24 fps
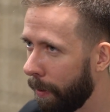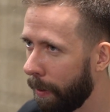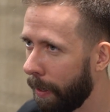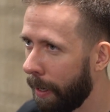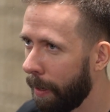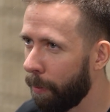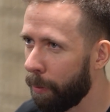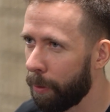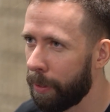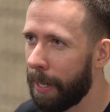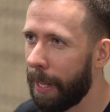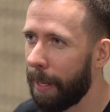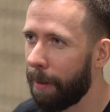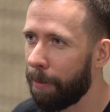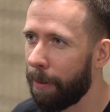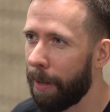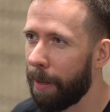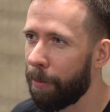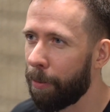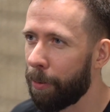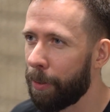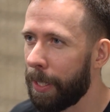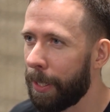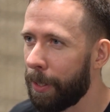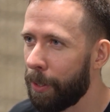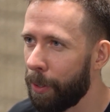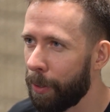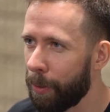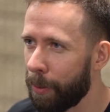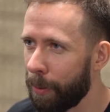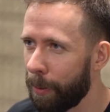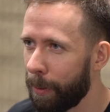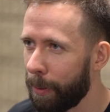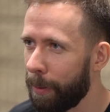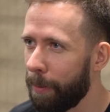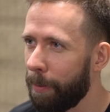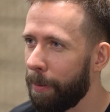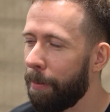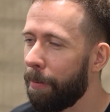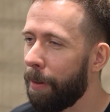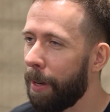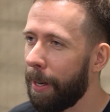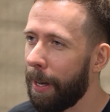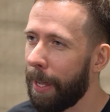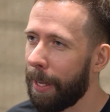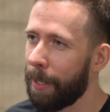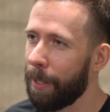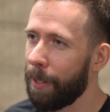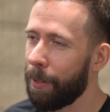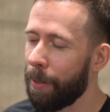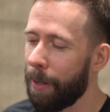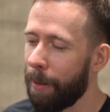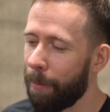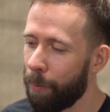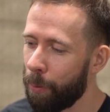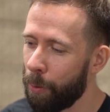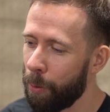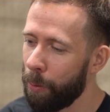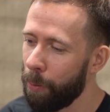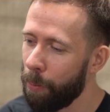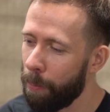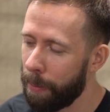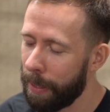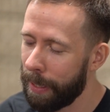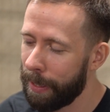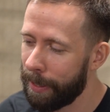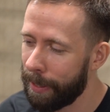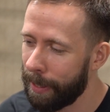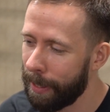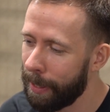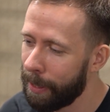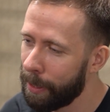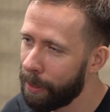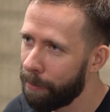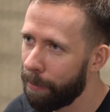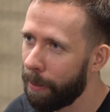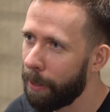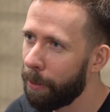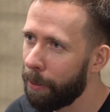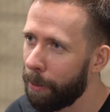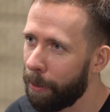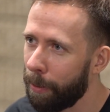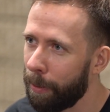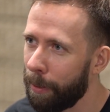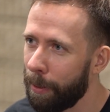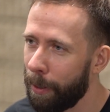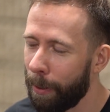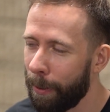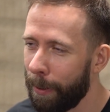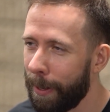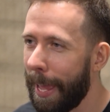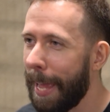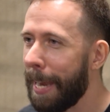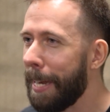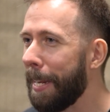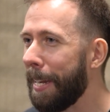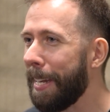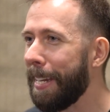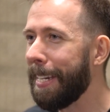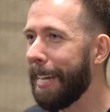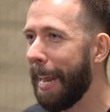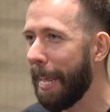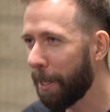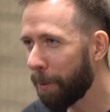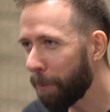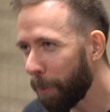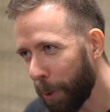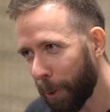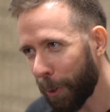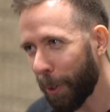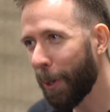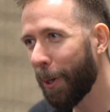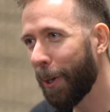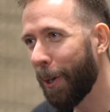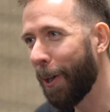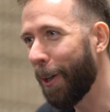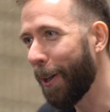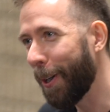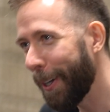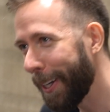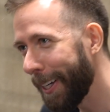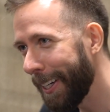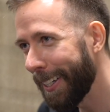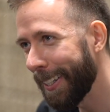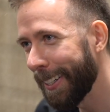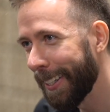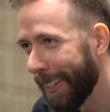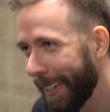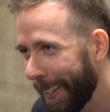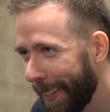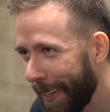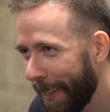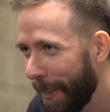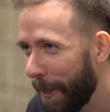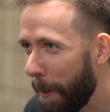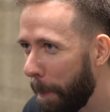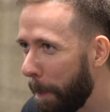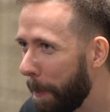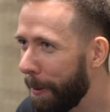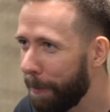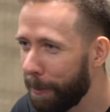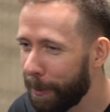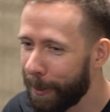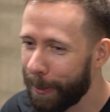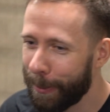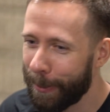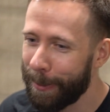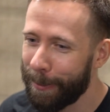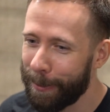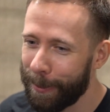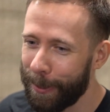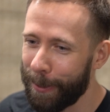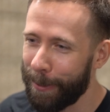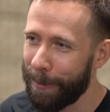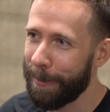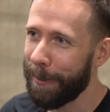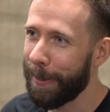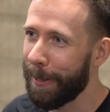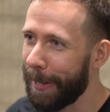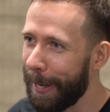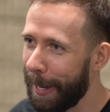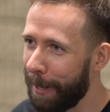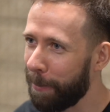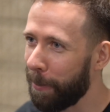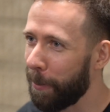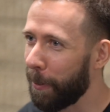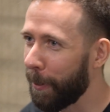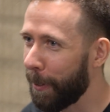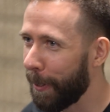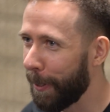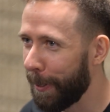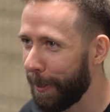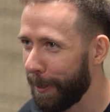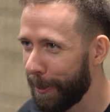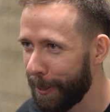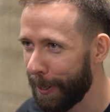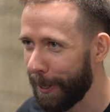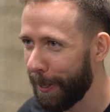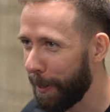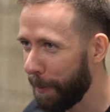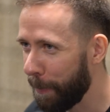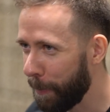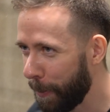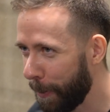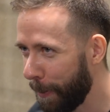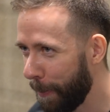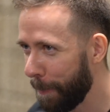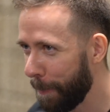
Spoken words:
I was like 5 or 6 years old. We were lucky to have 2 PCs very early on and a network card. People don't even know what a network card is anymore.